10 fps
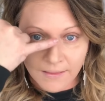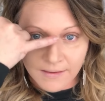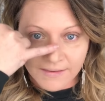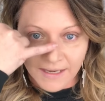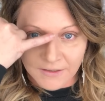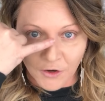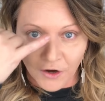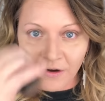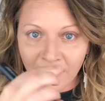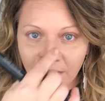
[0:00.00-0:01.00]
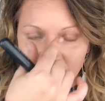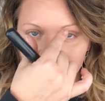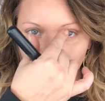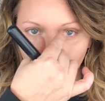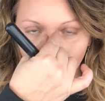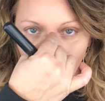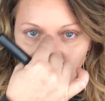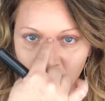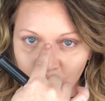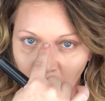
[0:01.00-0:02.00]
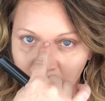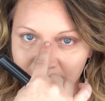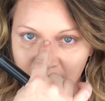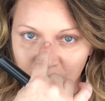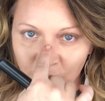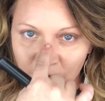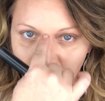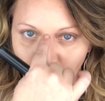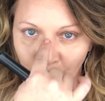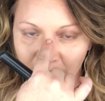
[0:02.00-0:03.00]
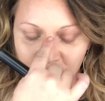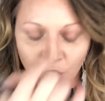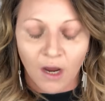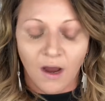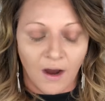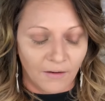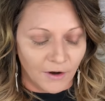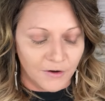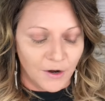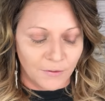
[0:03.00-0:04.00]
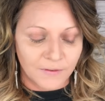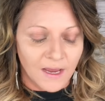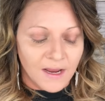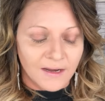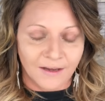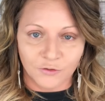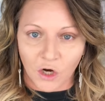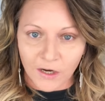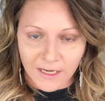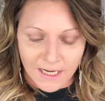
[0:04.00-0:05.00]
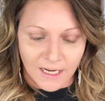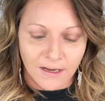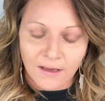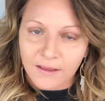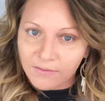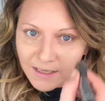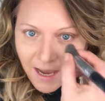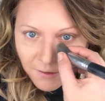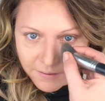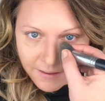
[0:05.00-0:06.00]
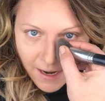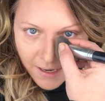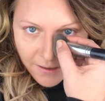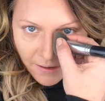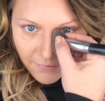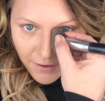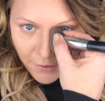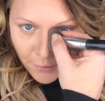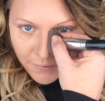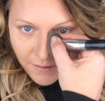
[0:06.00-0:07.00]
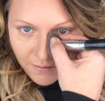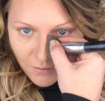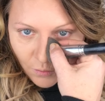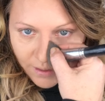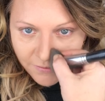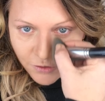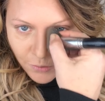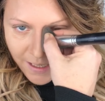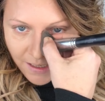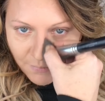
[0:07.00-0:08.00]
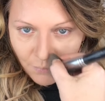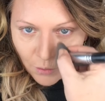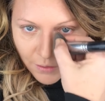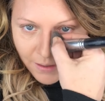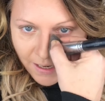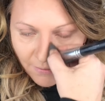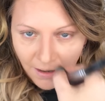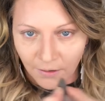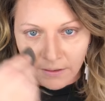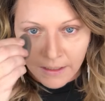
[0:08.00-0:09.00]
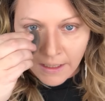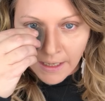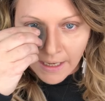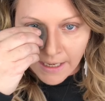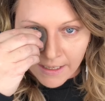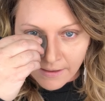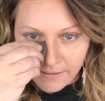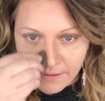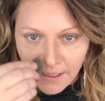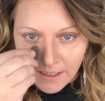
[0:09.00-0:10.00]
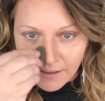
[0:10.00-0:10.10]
the center to draw attention to the bridge of our nose. Now, darkening the outside of our nose is going to make it more narrow, and